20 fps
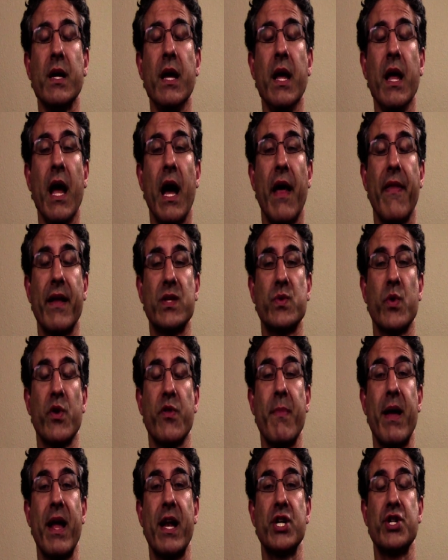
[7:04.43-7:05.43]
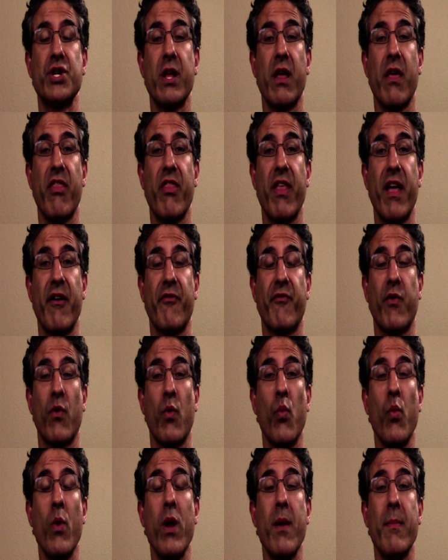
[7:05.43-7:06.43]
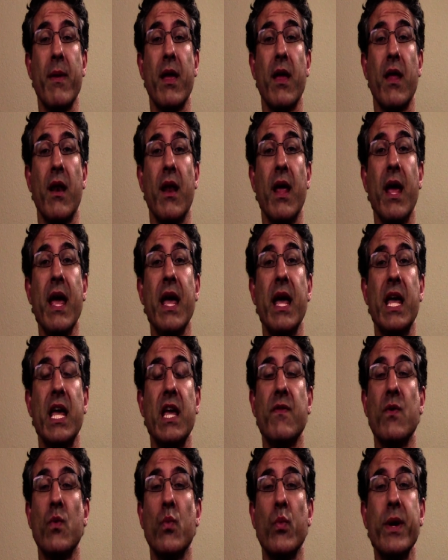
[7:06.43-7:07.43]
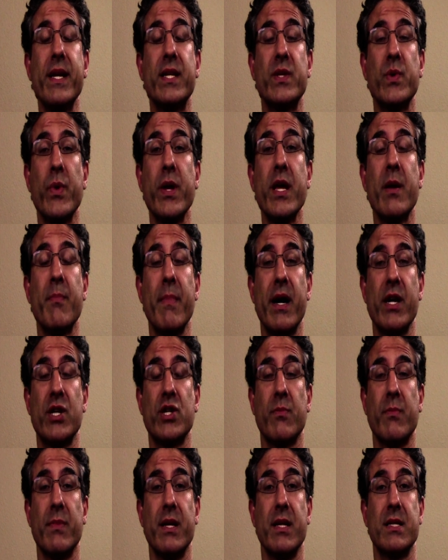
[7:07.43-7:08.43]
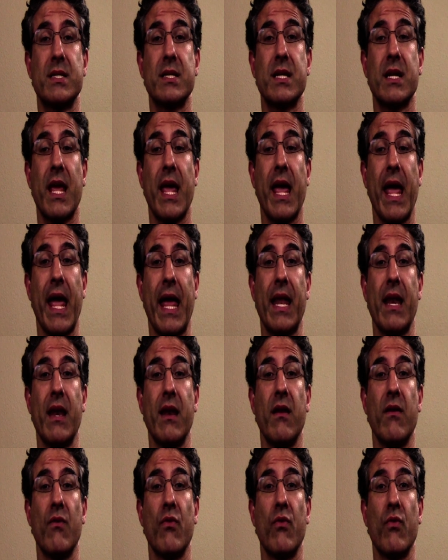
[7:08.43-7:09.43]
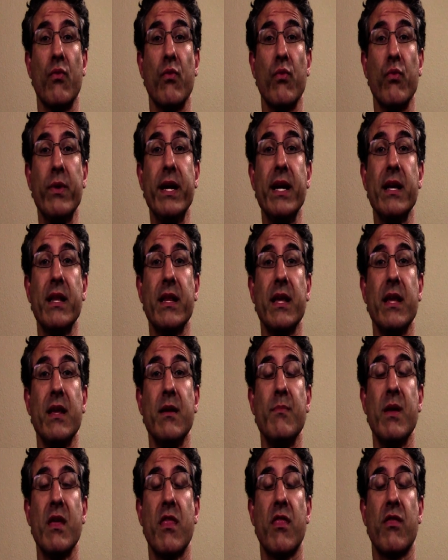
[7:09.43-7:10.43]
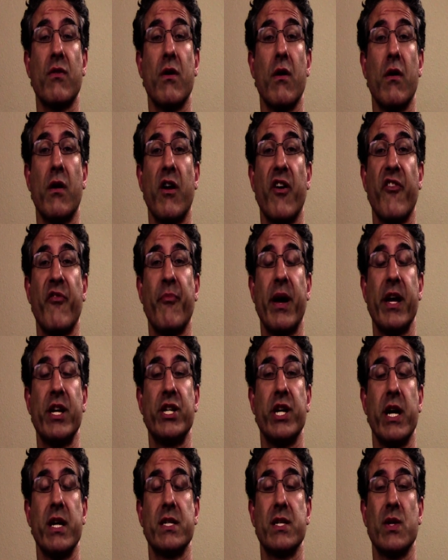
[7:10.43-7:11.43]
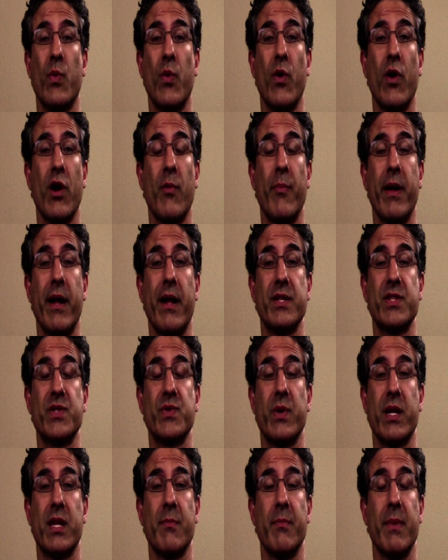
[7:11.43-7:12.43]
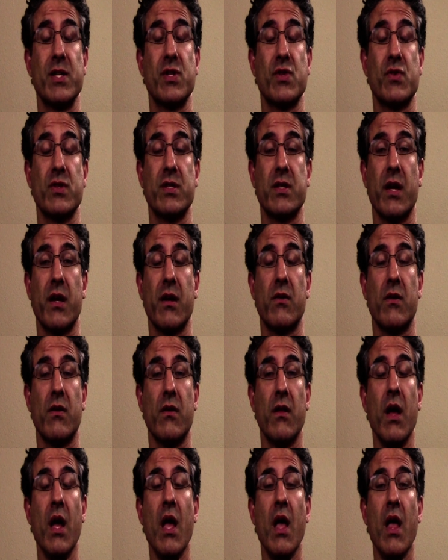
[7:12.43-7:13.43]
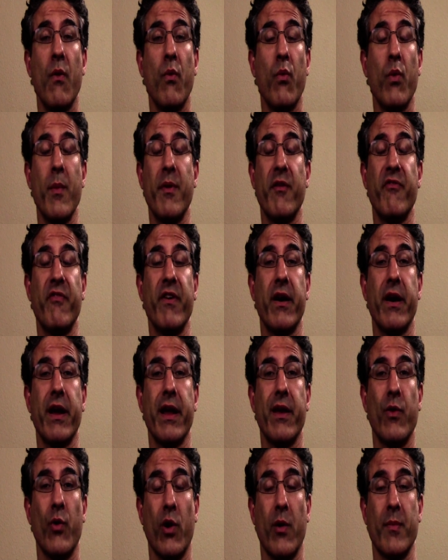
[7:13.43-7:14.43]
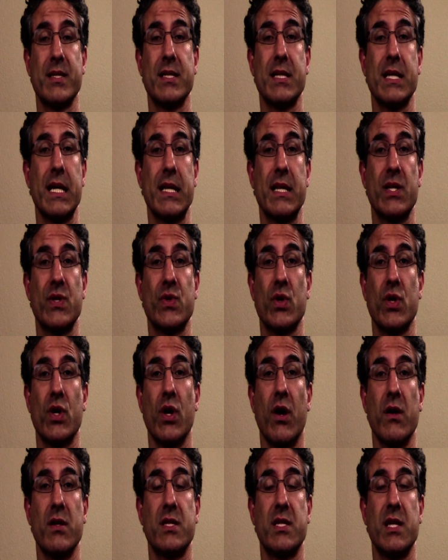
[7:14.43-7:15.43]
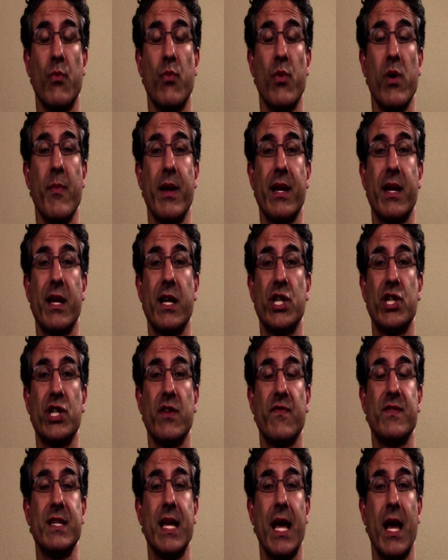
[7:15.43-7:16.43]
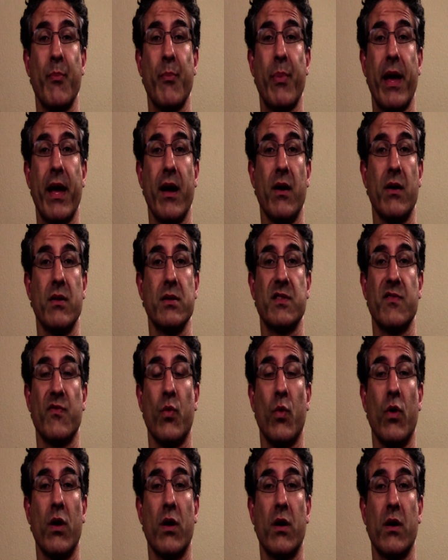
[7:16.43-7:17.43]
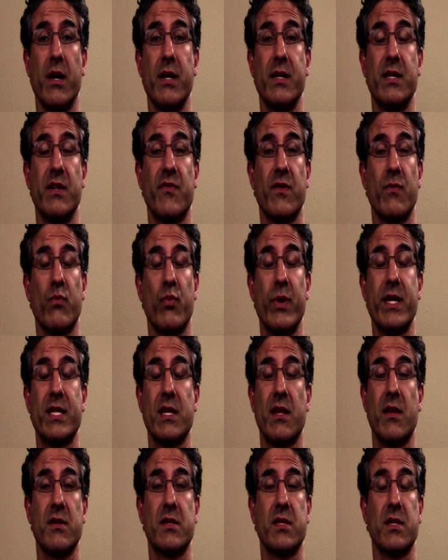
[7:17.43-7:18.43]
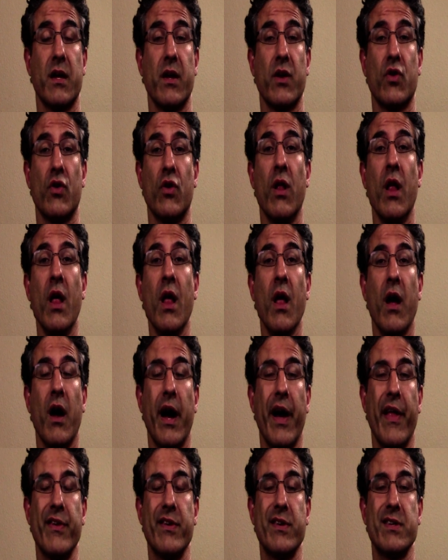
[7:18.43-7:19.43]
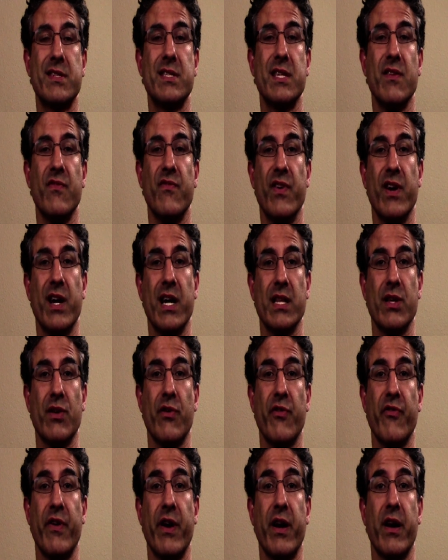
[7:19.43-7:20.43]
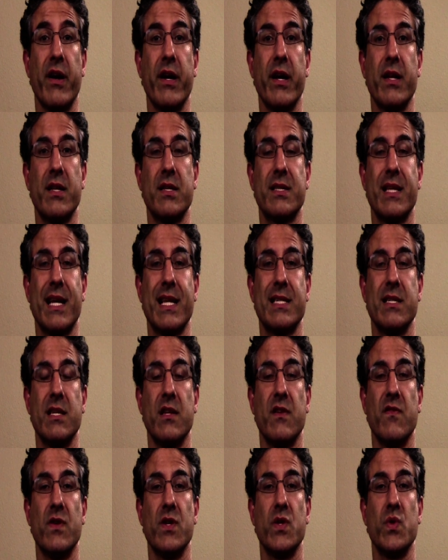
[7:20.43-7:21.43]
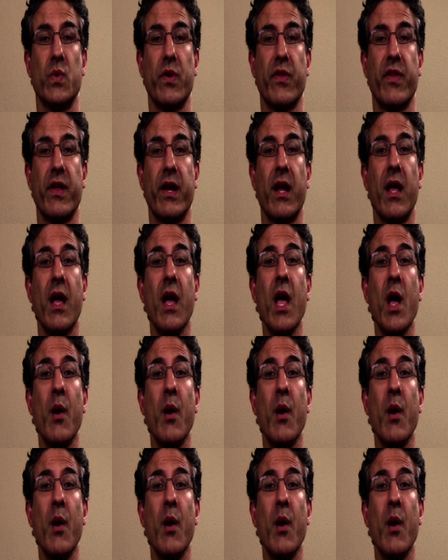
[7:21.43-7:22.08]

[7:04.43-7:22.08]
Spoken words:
I think it's worth mentioning that for women, even week-to-week measurements can really be thrown off by changes in water balance throughout the menstrual cycle. Women vary enormously in this regard. Some women can shift 10 pounds of water at different weeks of their cycle. Others see very little variance. That's an individual thing.